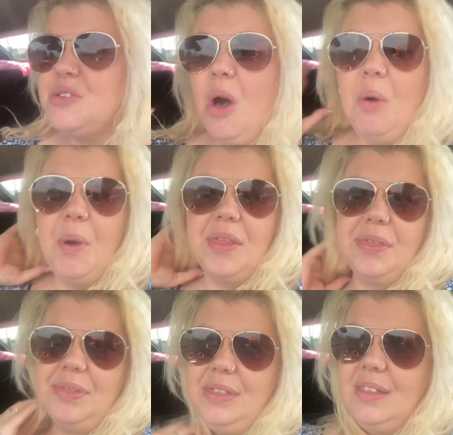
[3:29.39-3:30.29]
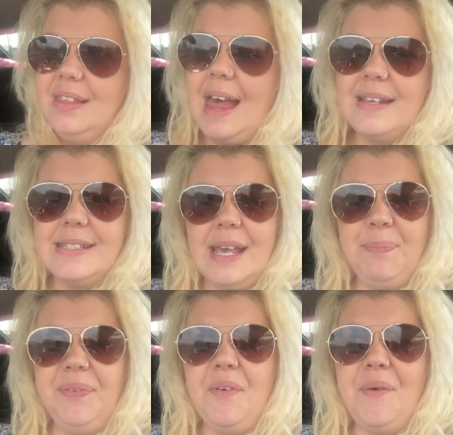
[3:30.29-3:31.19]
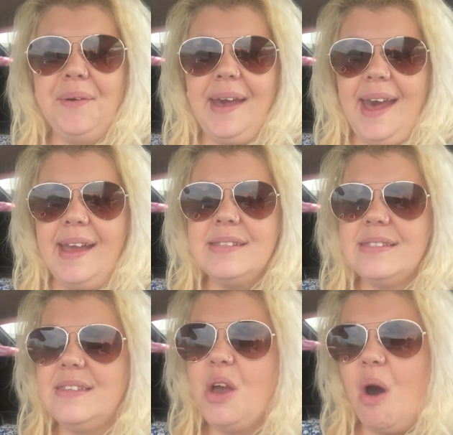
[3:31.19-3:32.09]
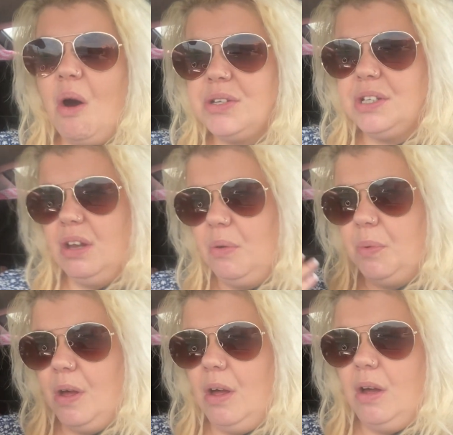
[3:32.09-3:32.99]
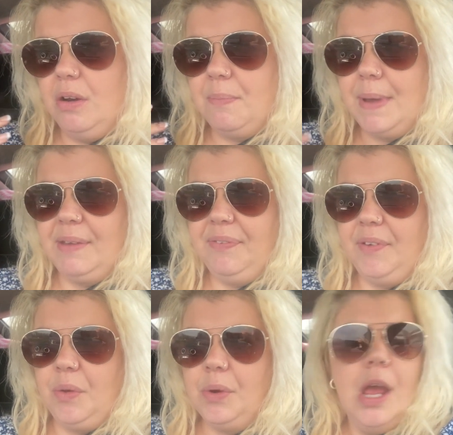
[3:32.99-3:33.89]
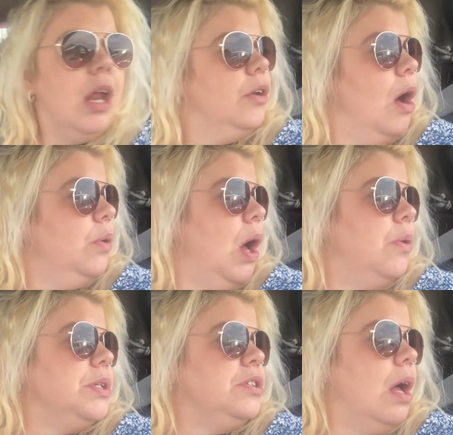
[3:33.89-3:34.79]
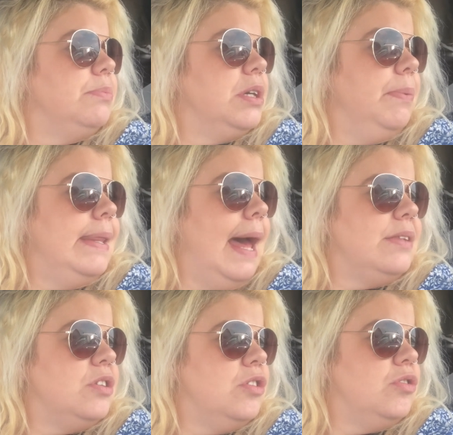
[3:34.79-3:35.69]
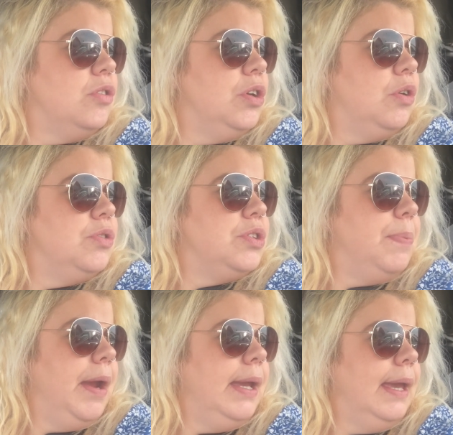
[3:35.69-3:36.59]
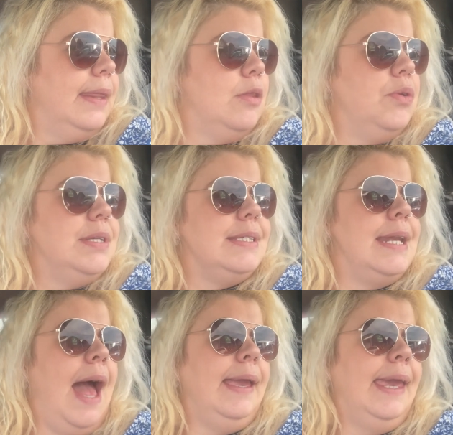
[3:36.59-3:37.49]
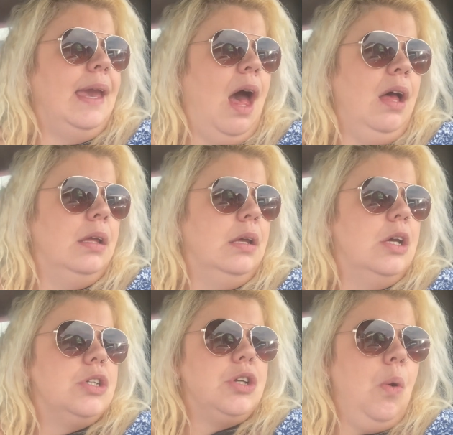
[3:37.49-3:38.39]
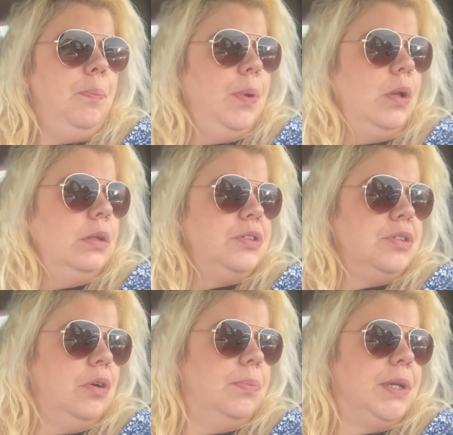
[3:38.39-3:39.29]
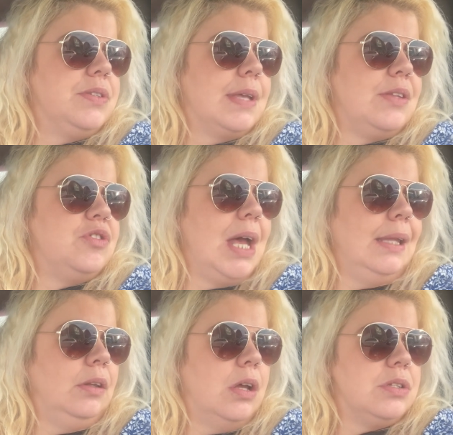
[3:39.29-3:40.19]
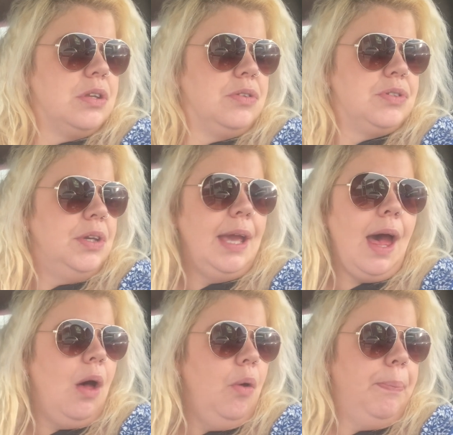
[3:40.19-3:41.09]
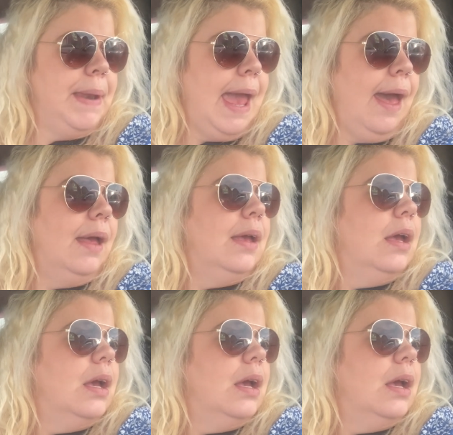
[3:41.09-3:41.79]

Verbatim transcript: So like I said before, guys, the audio on my phone. No, Cody, stop doing that to the door. You're going to break it. No, this in Ikea. Don't pull the door because it's got child locks on, so you can't open it.